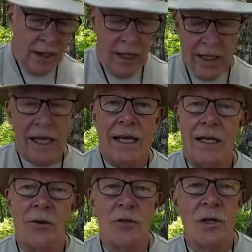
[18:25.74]
And
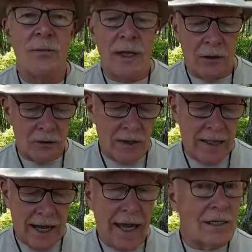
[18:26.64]
again, here's something else that
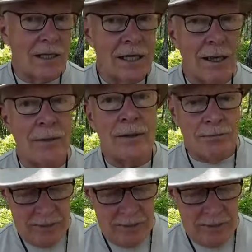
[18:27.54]
hasn't happened,